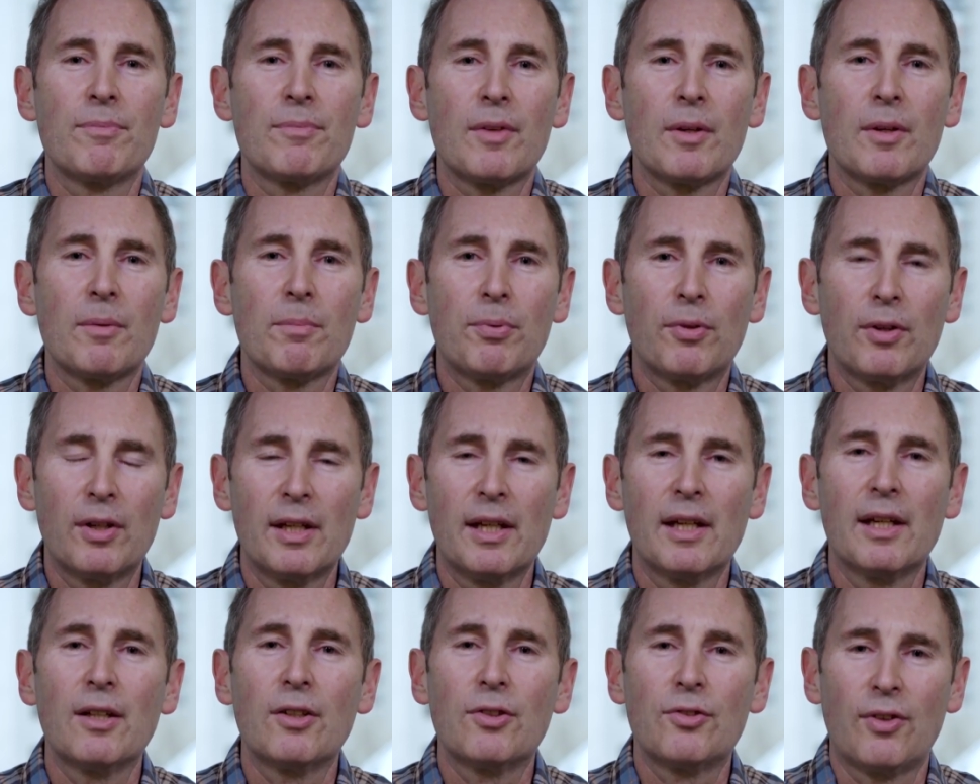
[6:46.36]

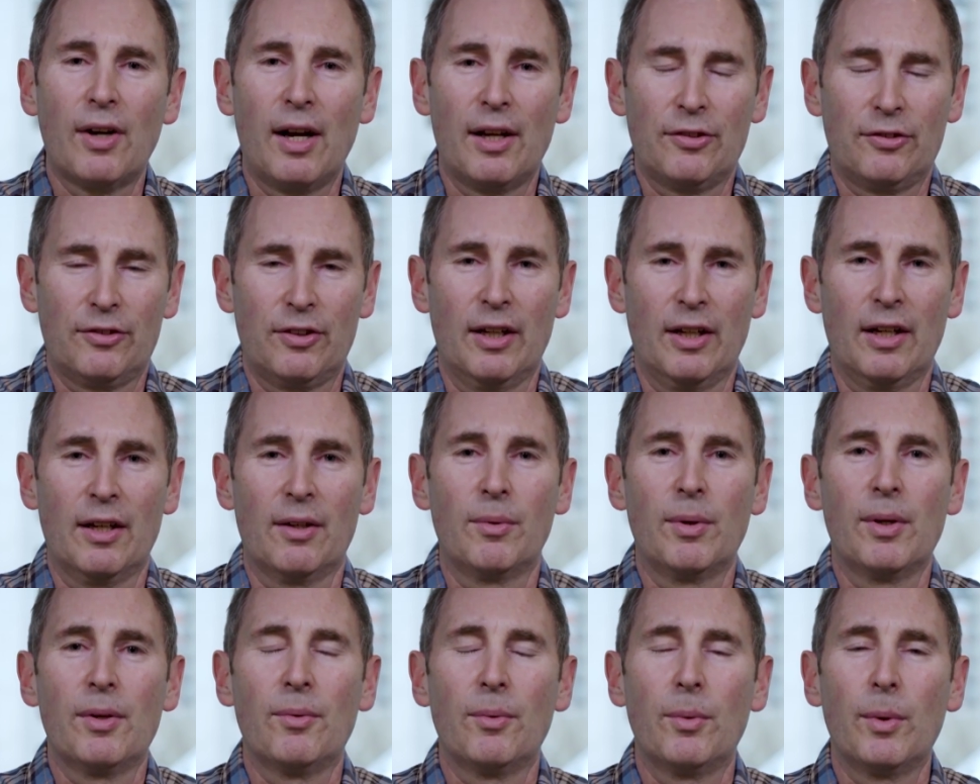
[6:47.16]
pretty interesting.
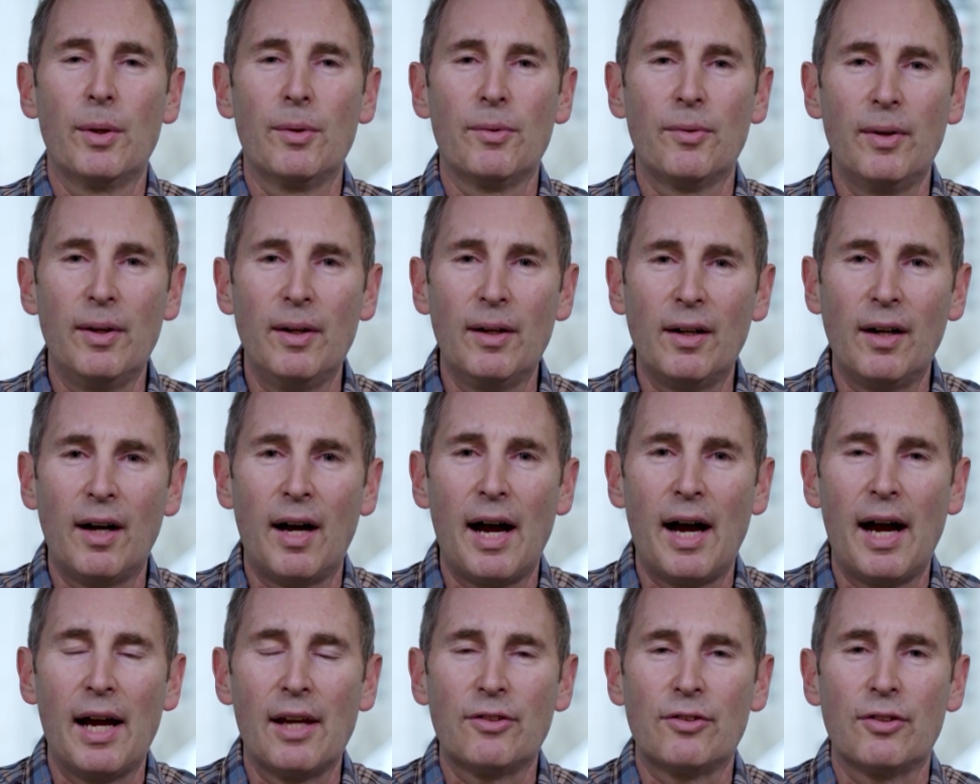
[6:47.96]
We
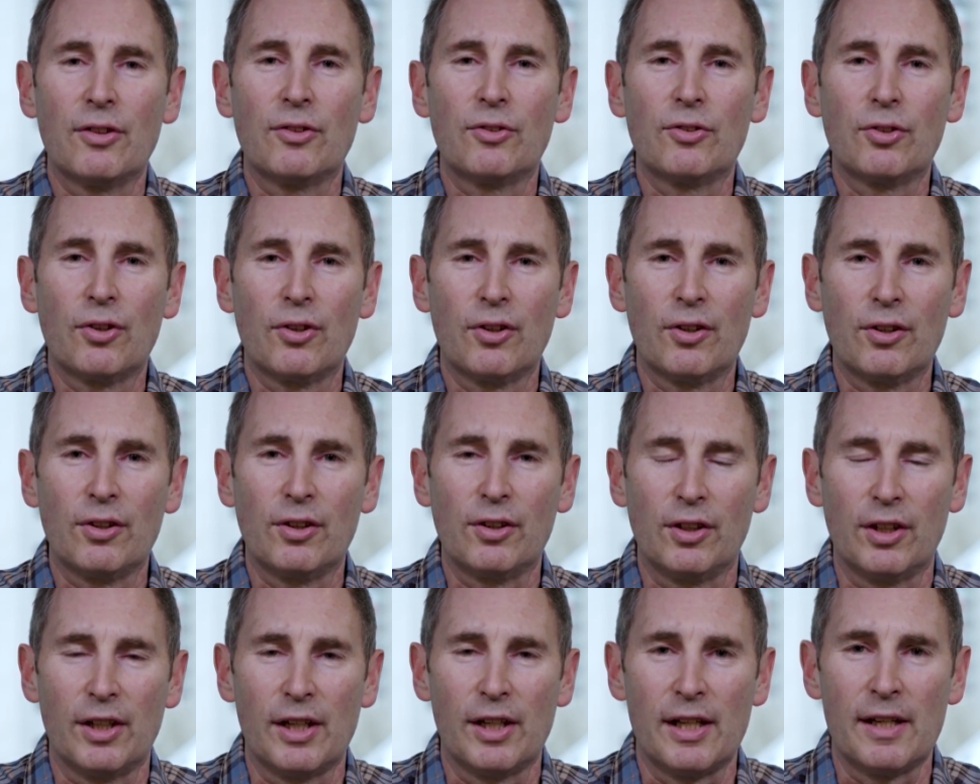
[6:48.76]
realized
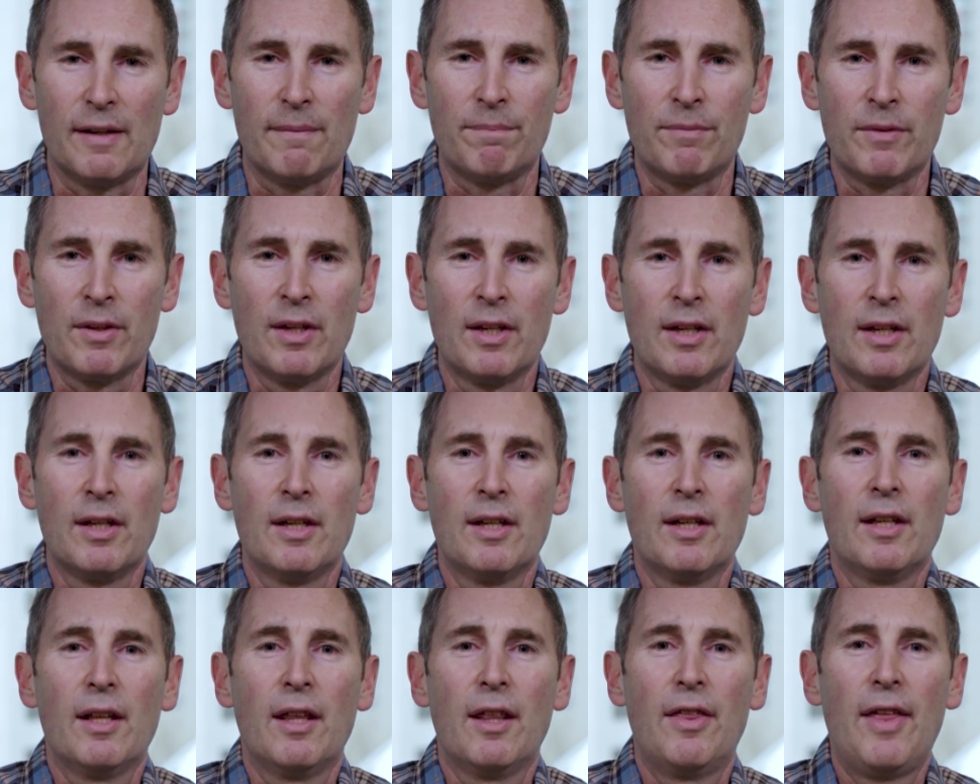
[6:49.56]
internally
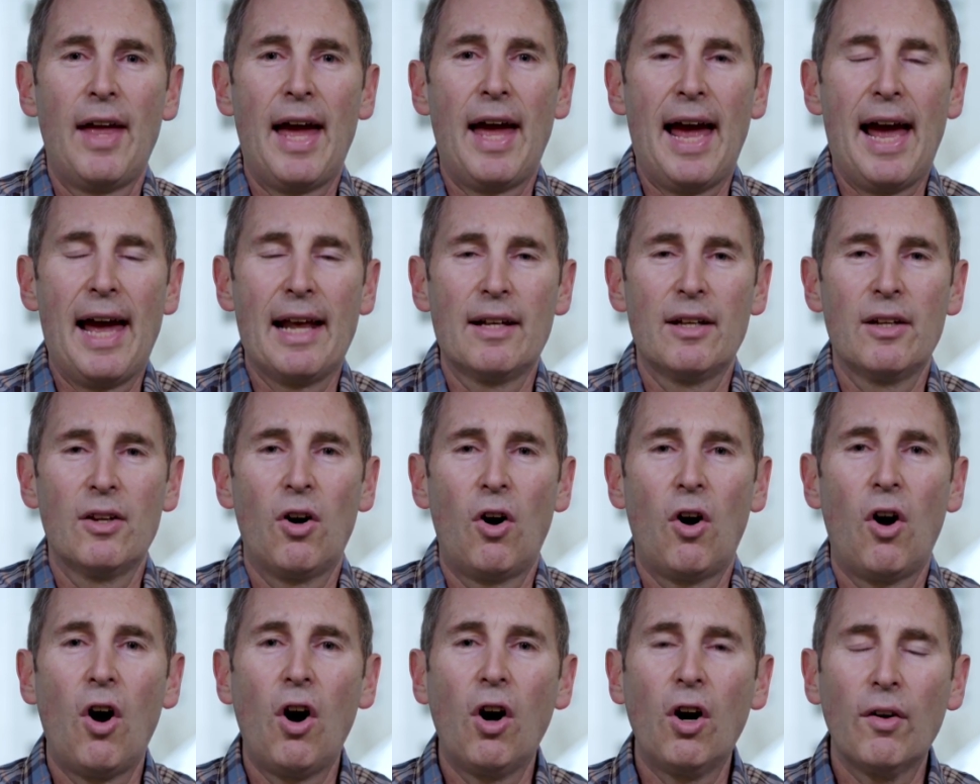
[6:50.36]
that
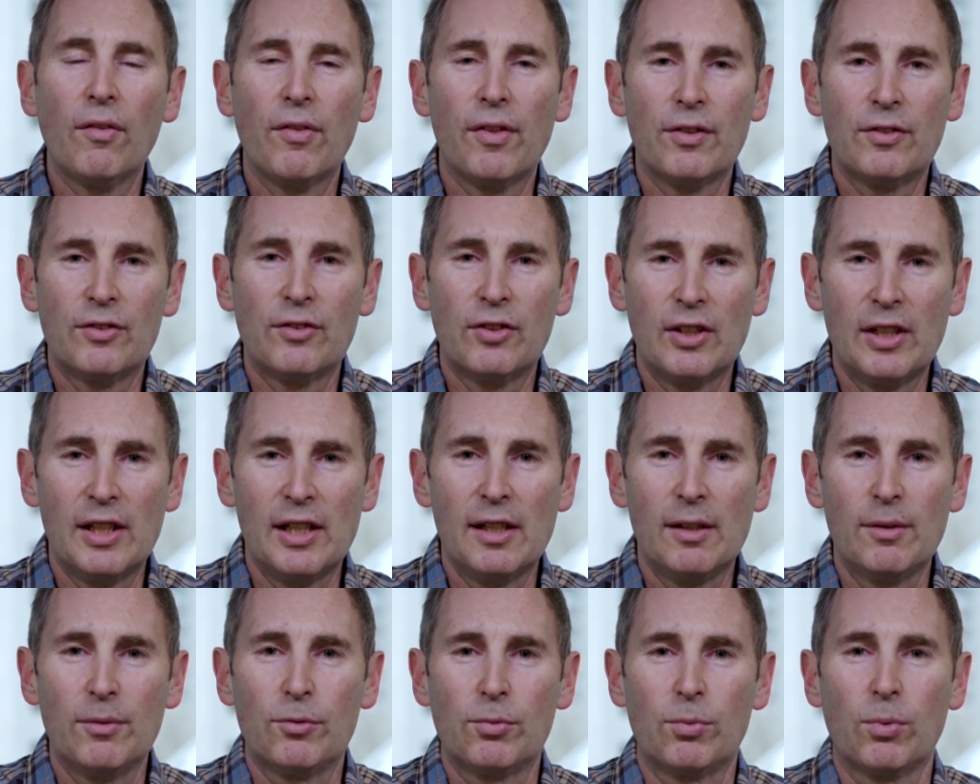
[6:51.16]
all of the
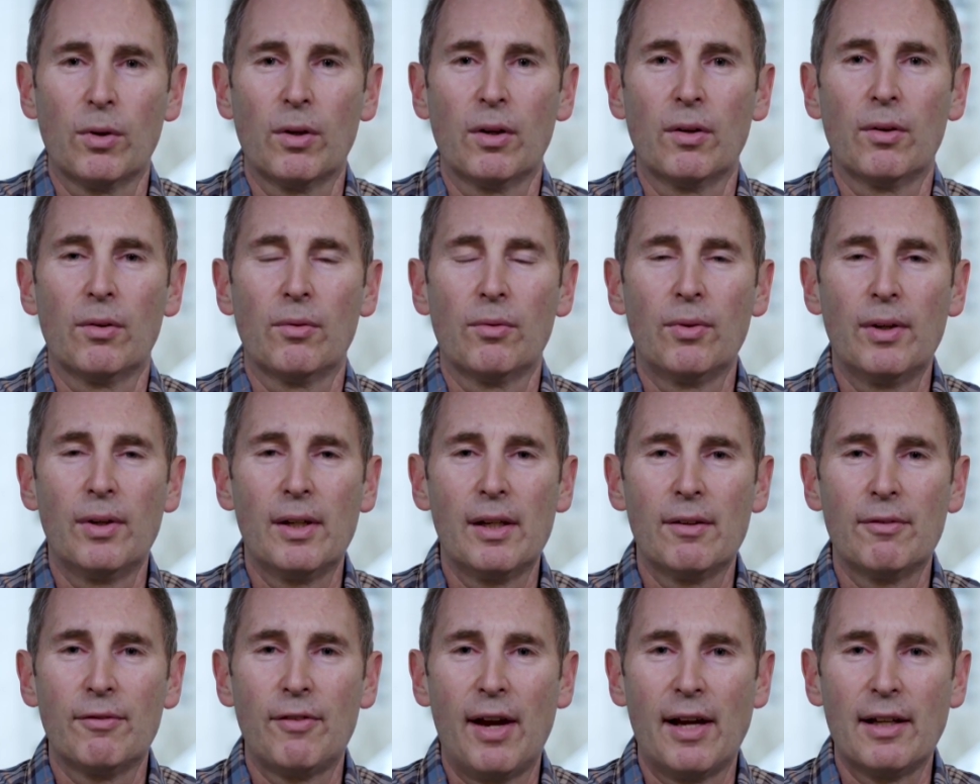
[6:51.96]
teams were
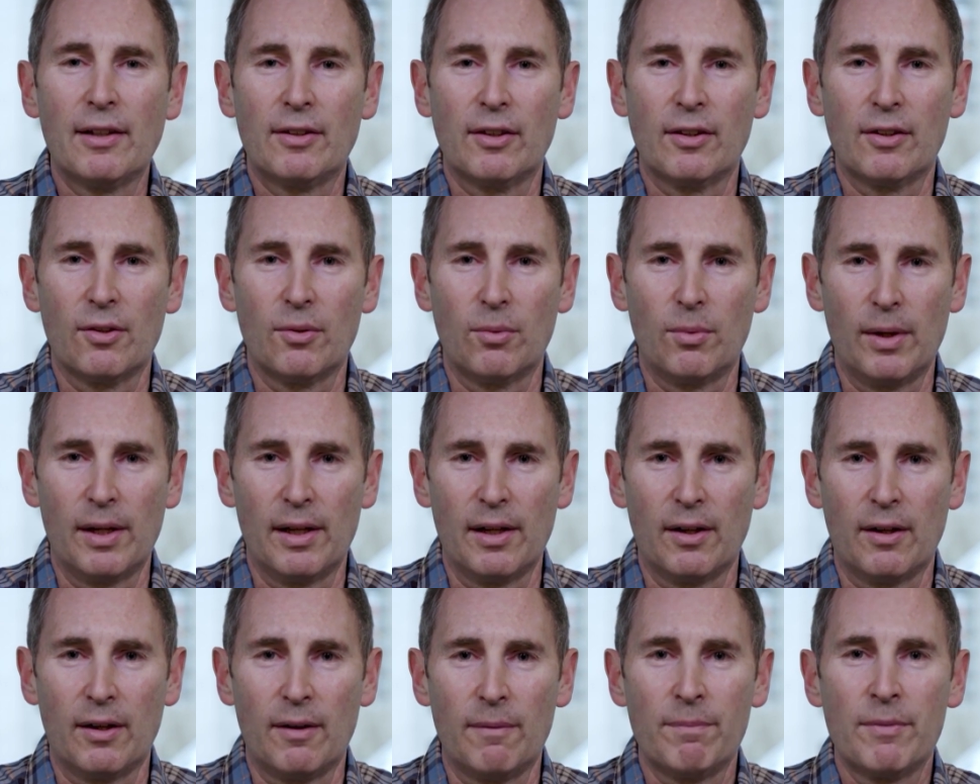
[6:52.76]
reinventing the
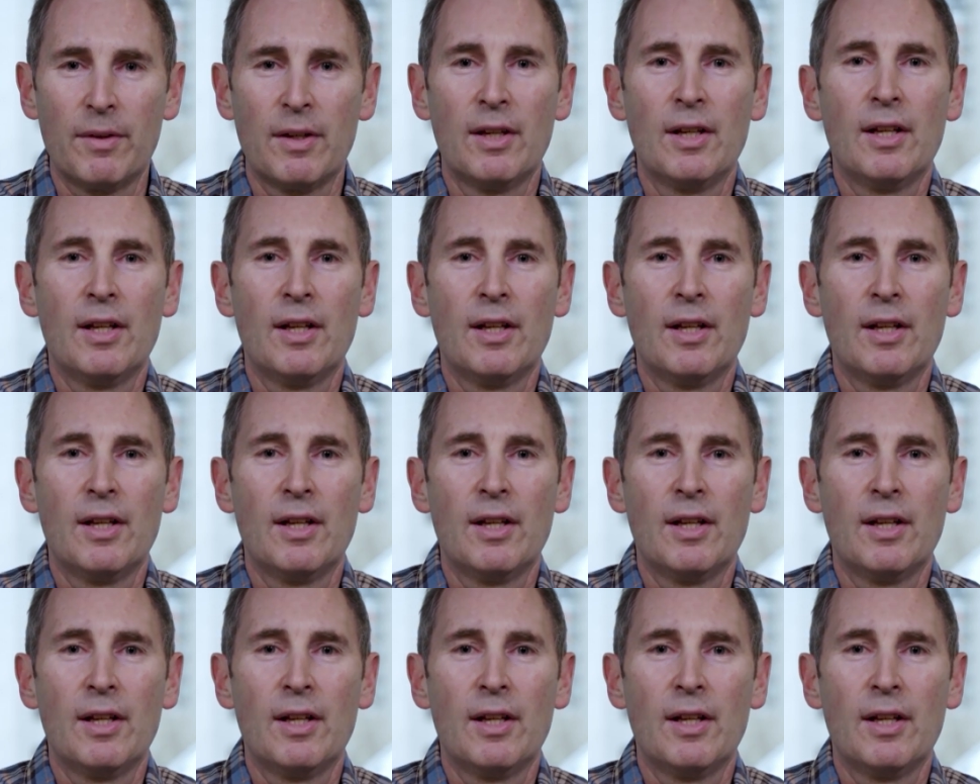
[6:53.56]
wheel.